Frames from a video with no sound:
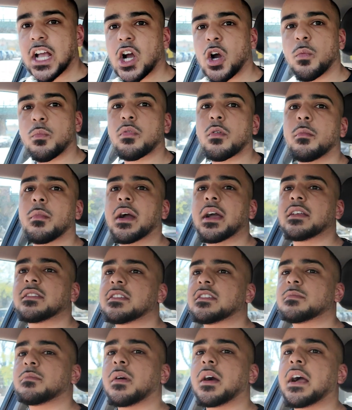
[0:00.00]
it
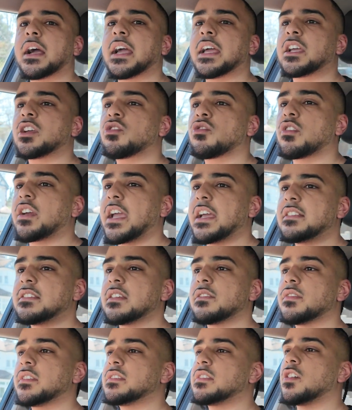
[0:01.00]
compromises my
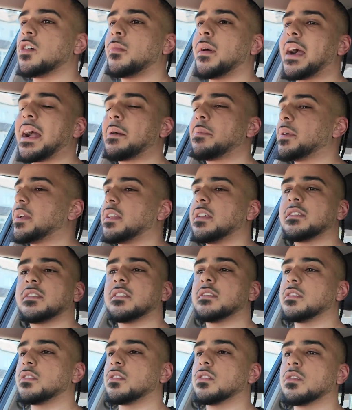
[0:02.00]
creativity or my happiness
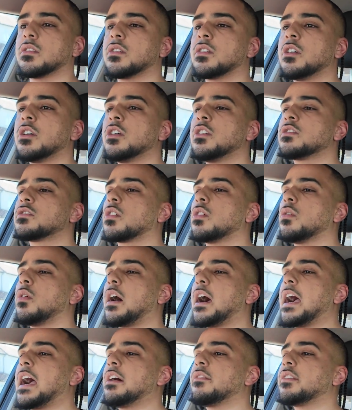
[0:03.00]
isn't good. So
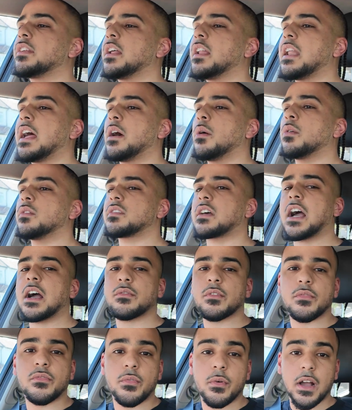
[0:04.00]
I have an allowance. I
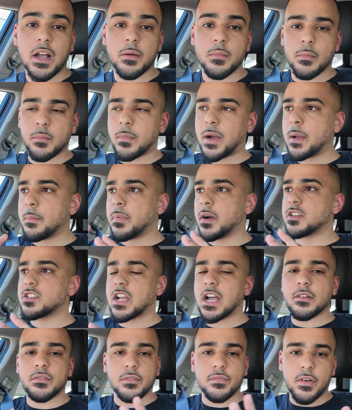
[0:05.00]
have my
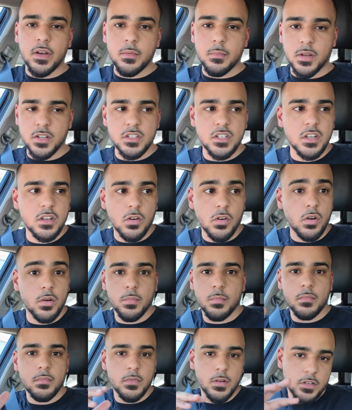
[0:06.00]
budget. I have a fun budget,
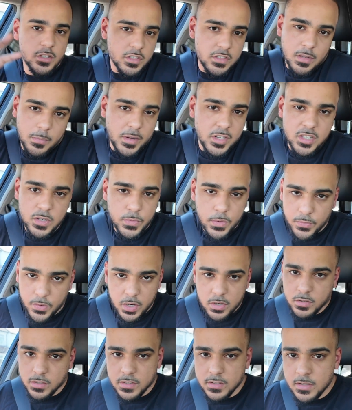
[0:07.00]
or just a budget for
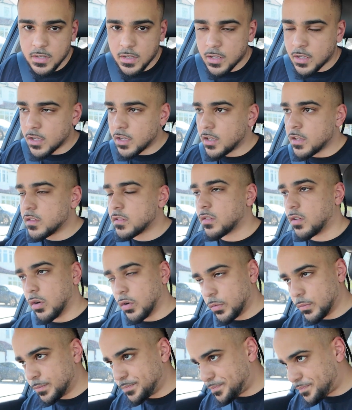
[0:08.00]
fuckeries.
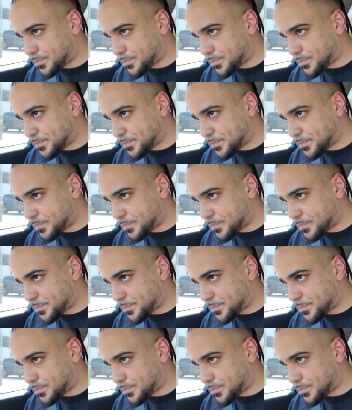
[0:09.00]
So